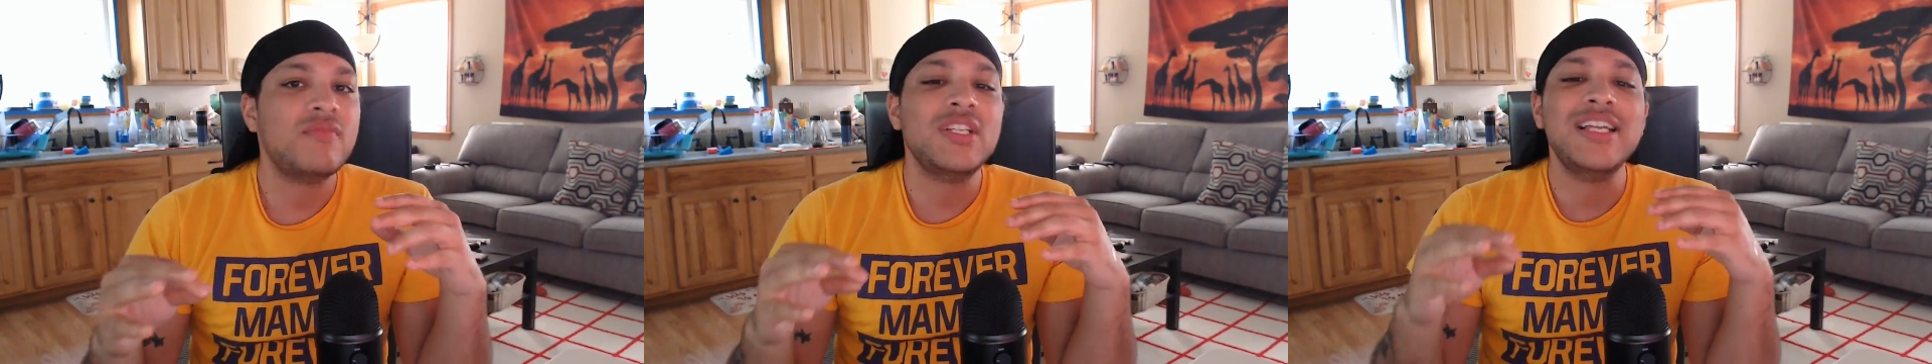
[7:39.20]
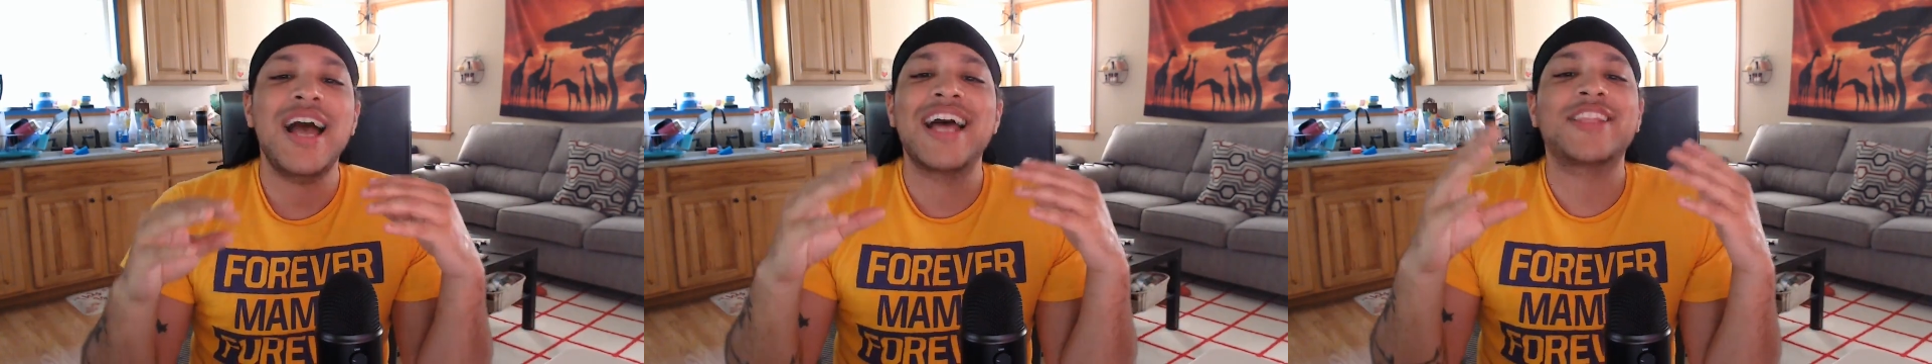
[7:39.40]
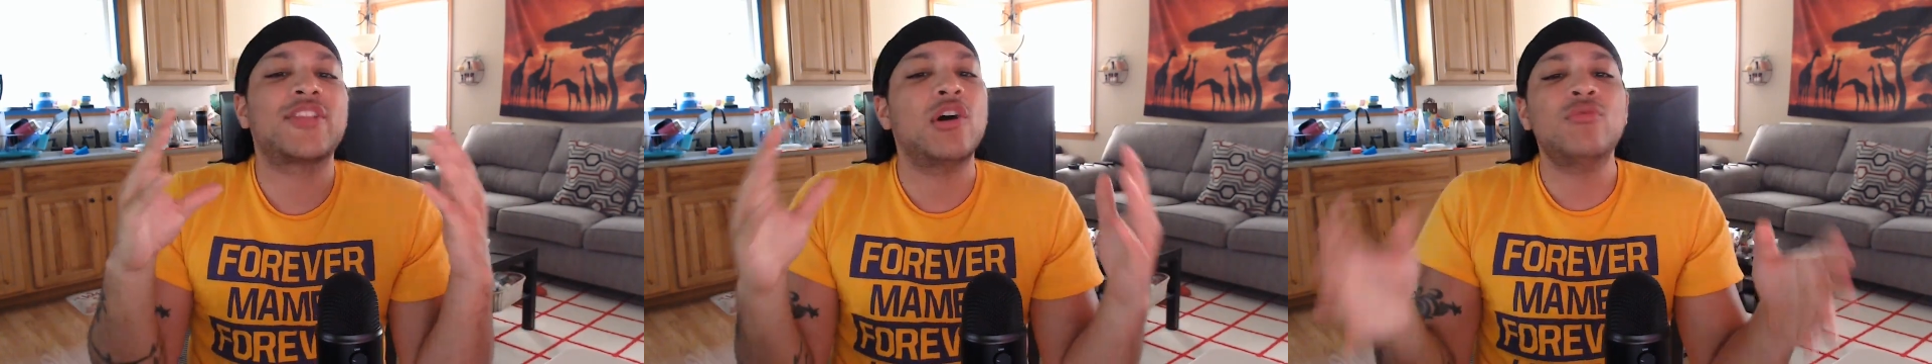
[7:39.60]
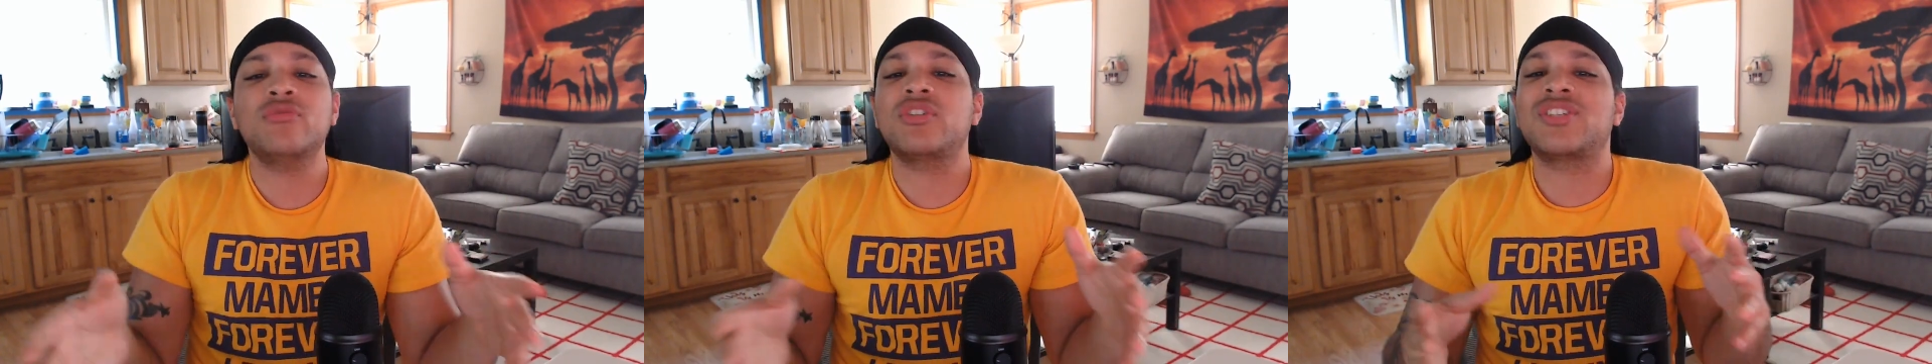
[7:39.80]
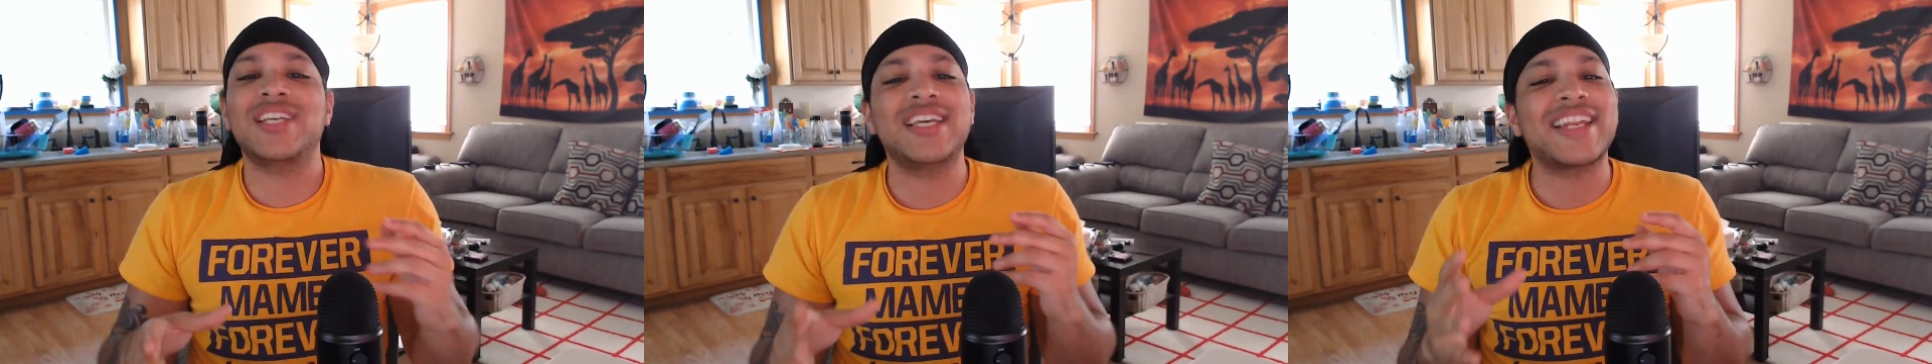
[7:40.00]
I
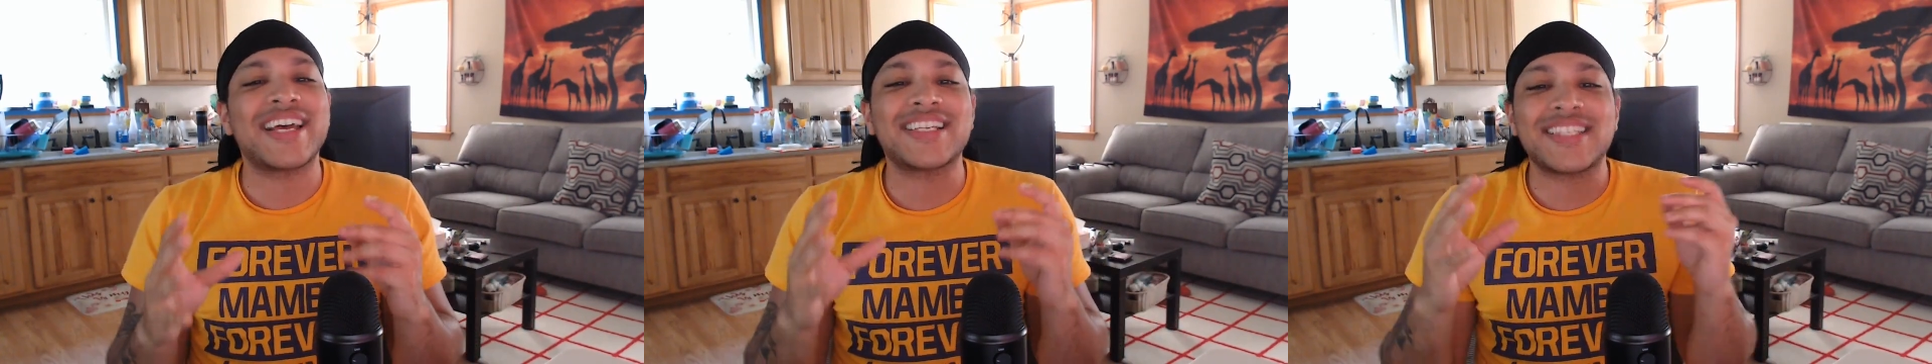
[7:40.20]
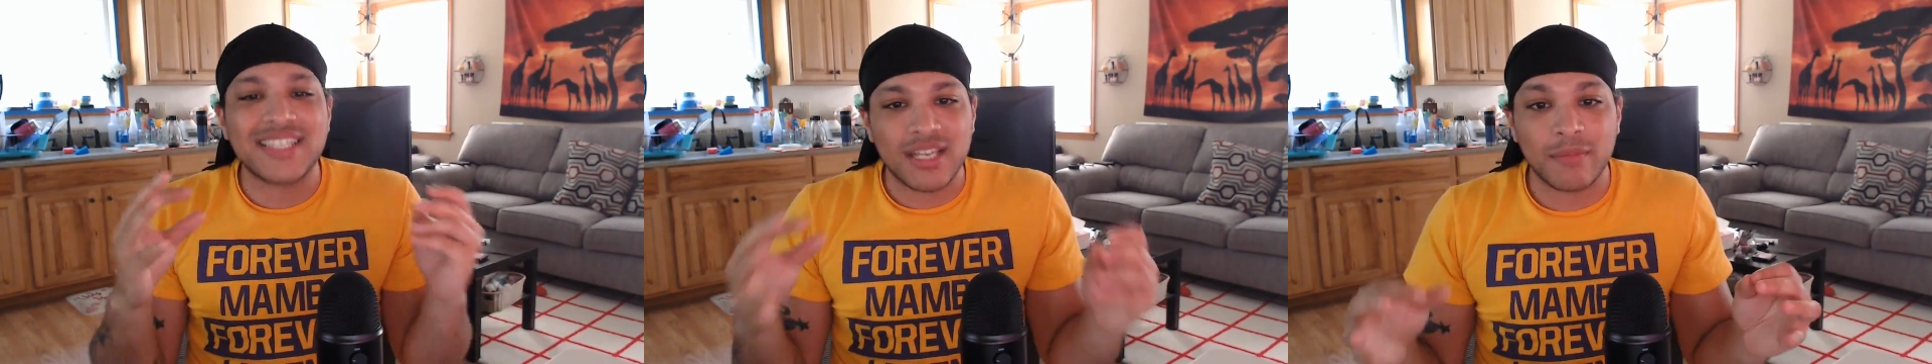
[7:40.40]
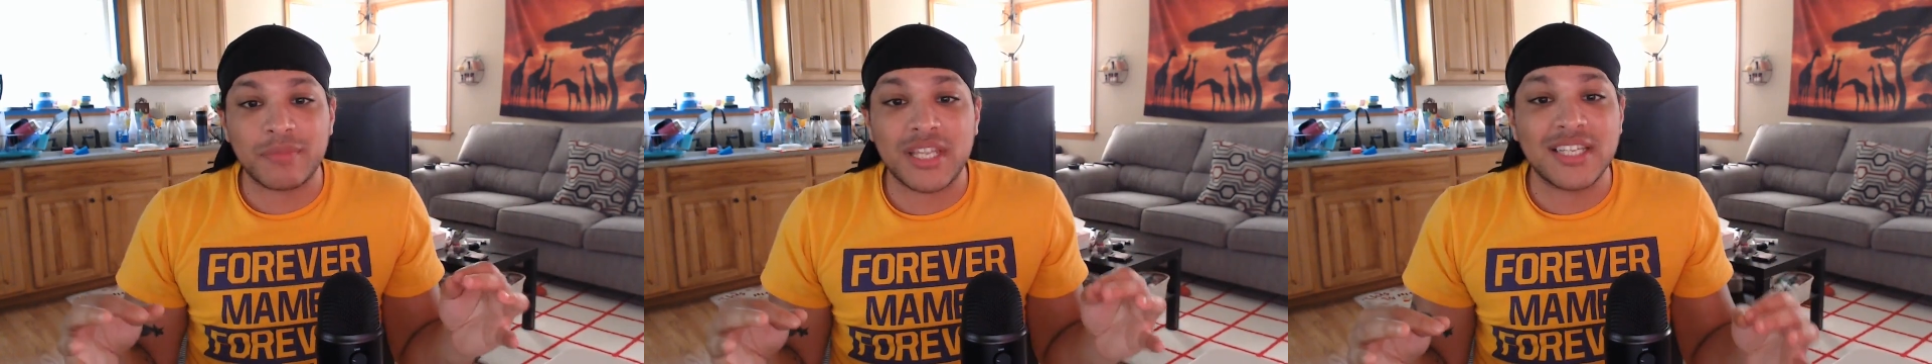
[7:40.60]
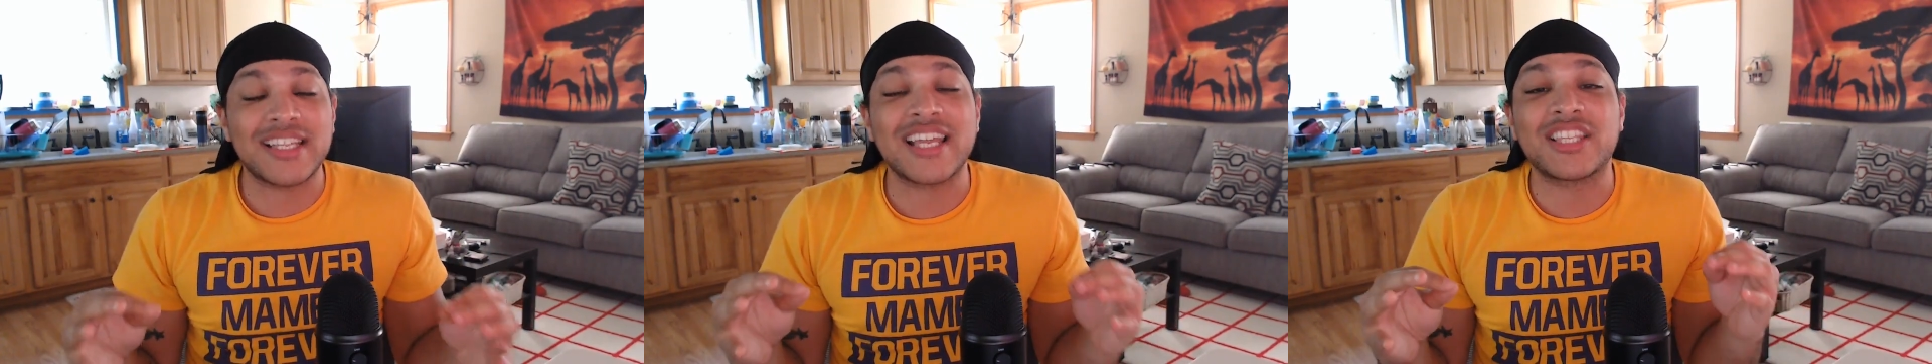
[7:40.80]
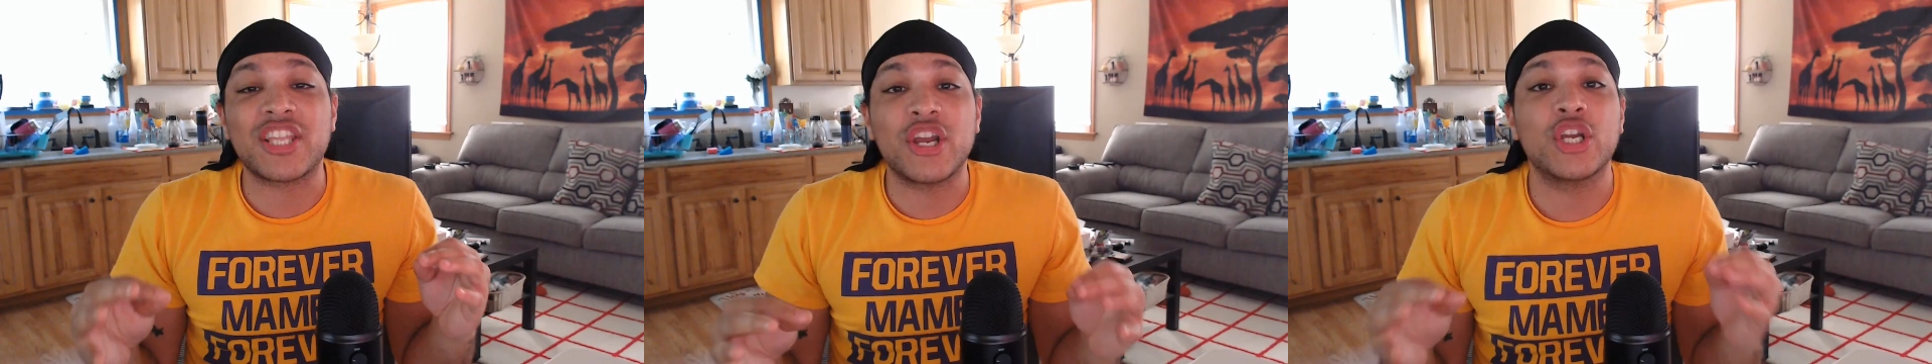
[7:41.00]
don't see it as something
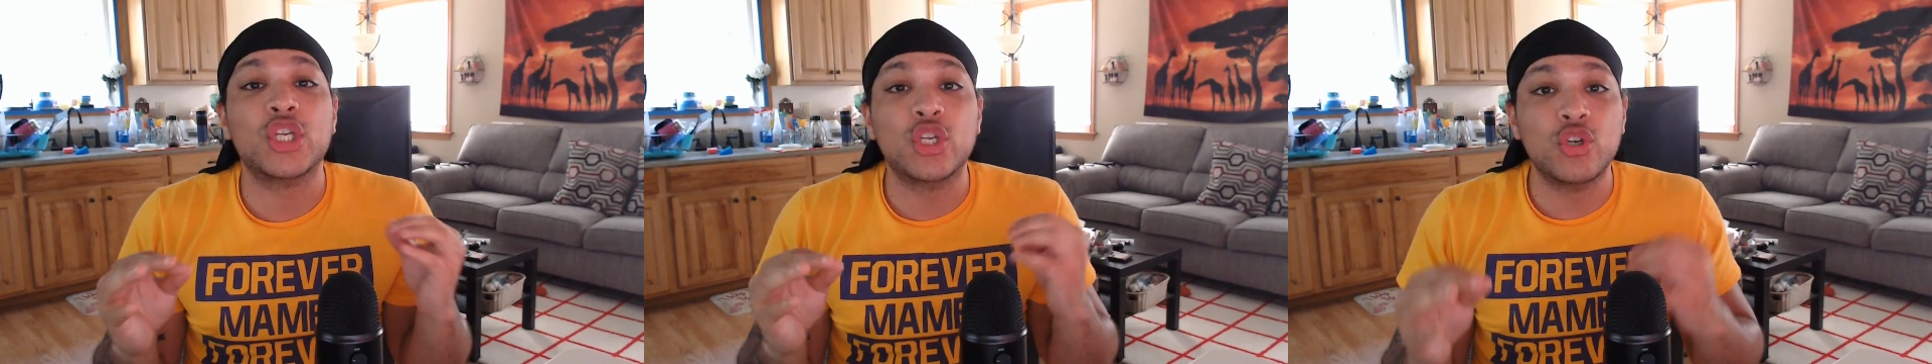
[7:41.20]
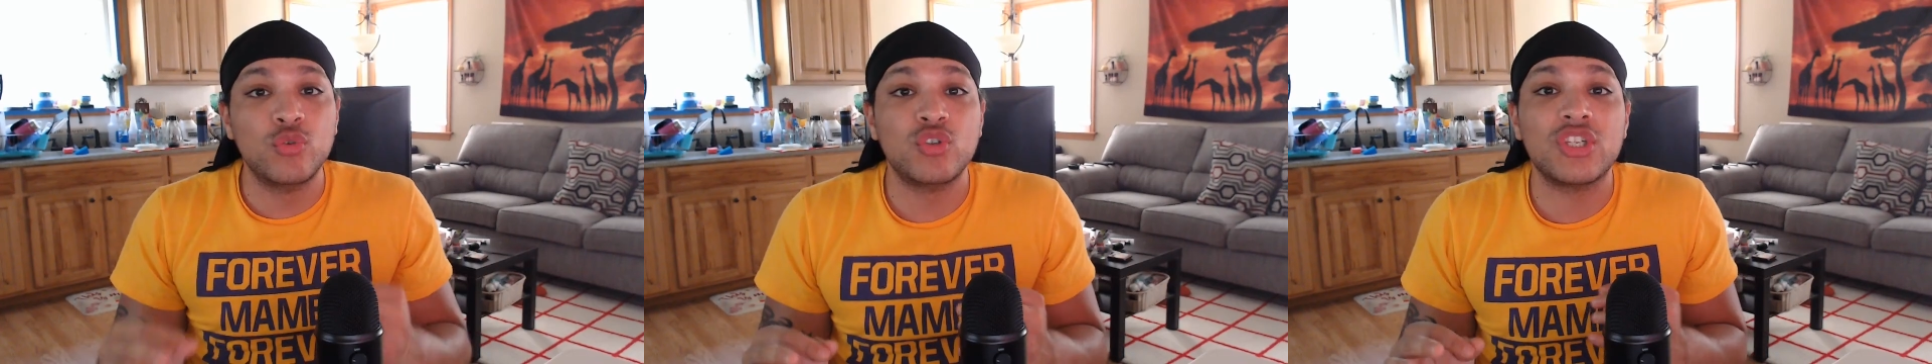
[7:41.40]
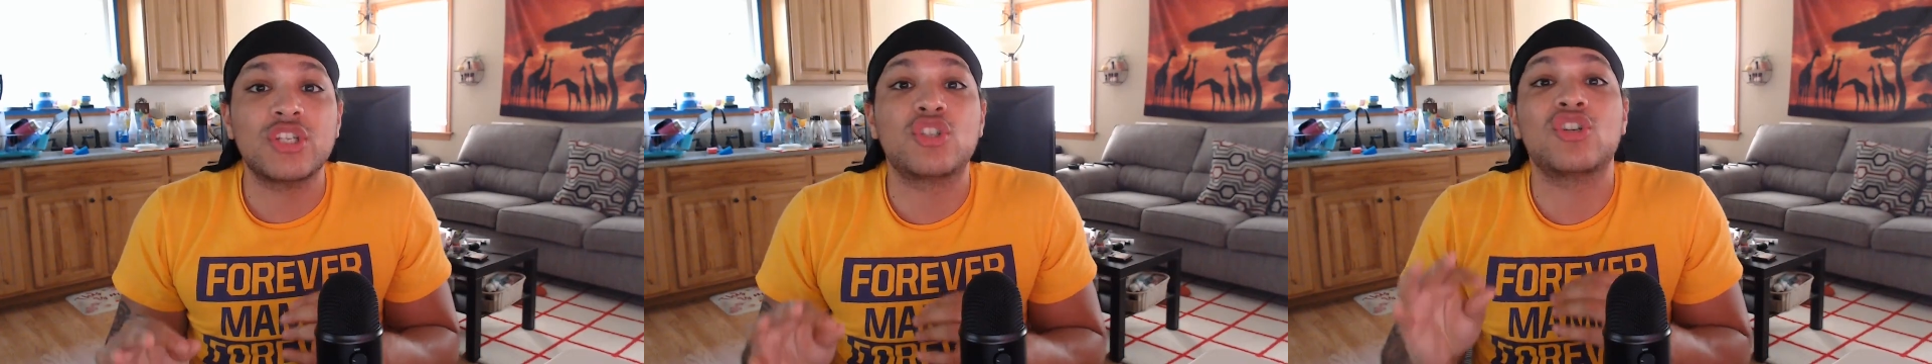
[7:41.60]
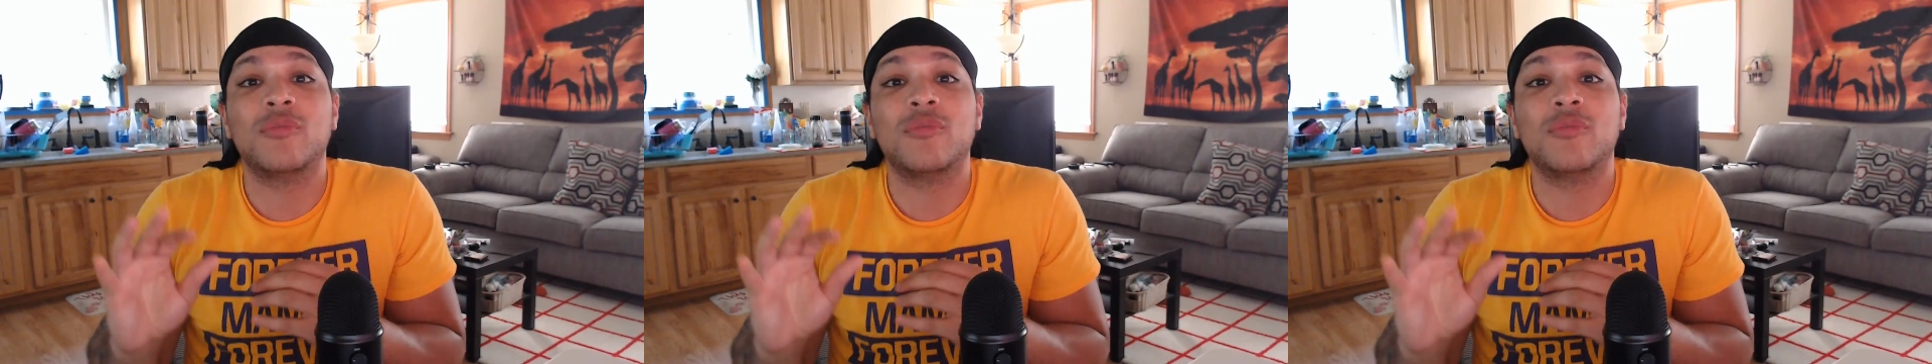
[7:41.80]
that they're using